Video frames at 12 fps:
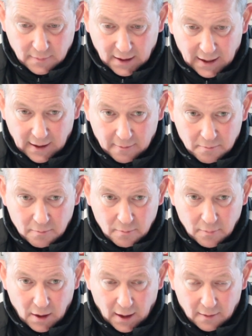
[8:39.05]

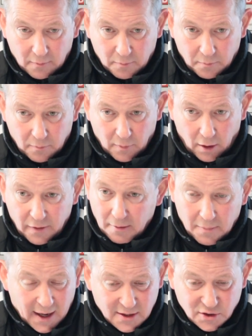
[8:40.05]
and other
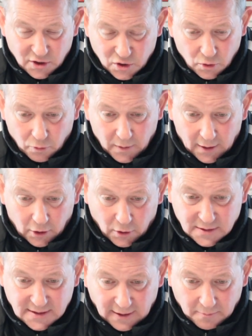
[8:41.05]
managers know we're a
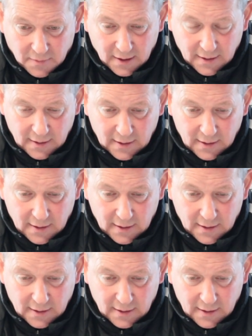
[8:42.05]
good team,